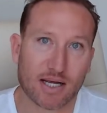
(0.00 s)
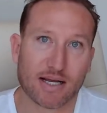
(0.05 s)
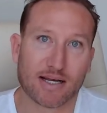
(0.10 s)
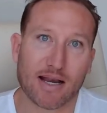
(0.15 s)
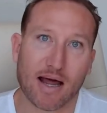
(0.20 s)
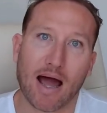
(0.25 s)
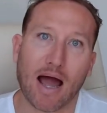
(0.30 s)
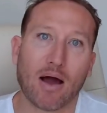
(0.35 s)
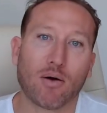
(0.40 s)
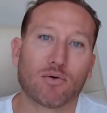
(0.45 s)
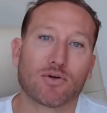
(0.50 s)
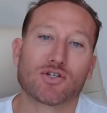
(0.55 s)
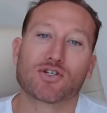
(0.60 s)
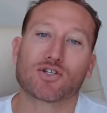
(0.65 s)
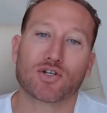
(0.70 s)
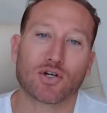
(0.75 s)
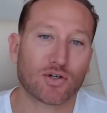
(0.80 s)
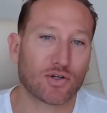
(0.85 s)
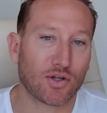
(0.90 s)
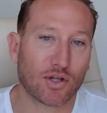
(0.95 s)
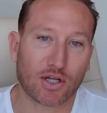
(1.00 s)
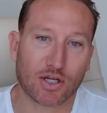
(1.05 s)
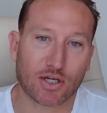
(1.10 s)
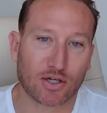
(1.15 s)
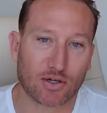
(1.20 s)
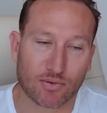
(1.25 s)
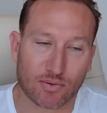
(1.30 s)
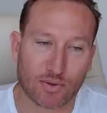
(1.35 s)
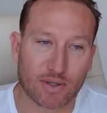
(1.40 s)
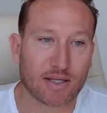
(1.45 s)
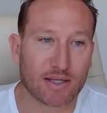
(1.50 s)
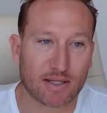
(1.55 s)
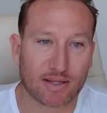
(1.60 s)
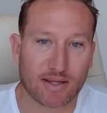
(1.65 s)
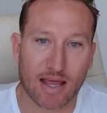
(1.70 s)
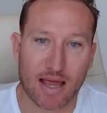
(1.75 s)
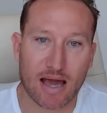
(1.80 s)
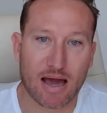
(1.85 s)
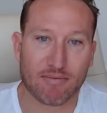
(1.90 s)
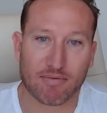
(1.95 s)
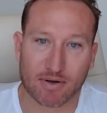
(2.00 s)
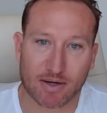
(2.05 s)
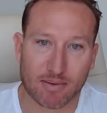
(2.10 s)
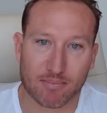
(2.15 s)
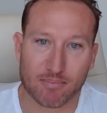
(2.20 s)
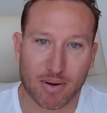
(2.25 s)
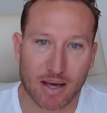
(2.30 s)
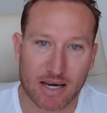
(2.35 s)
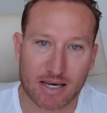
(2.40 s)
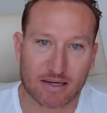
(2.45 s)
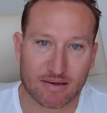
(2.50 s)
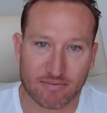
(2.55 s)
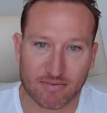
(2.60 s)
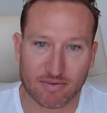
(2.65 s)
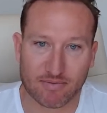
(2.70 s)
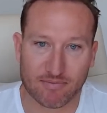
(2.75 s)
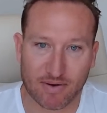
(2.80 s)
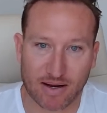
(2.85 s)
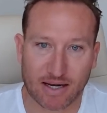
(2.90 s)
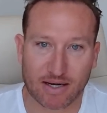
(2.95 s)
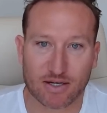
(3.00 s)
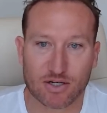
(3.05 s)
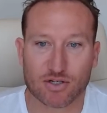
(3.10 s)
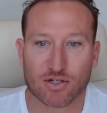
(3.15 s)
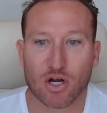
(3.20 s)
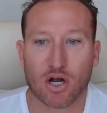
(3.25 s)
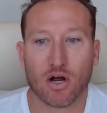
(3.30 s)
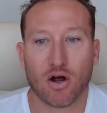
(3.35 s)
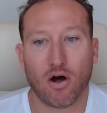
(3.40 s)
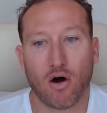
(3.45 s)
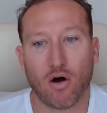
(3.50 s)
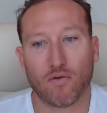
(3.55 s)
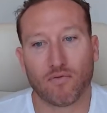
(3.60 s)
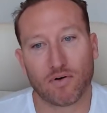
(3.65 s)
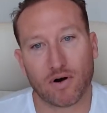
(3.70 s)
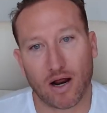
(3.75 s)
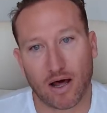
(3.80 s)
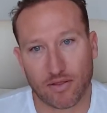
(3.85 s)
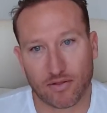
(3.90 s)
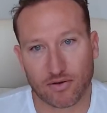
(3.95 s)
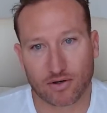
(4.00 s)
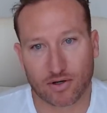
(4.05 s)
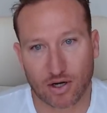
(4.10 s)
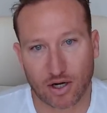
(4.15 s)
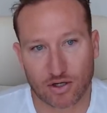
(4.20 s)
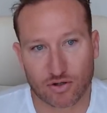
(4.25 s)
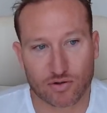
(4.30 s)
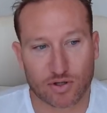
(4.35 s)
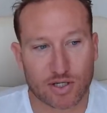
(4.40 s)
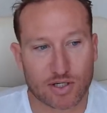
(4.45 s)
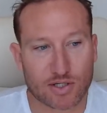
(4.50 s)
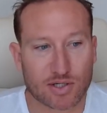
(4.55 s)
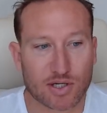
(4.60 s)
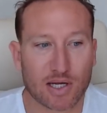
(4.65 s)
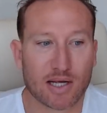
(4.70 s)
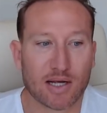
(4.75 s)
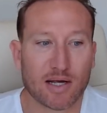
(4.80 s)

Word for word: Now, I would certainly agree that they have a competitive advantage over other countries,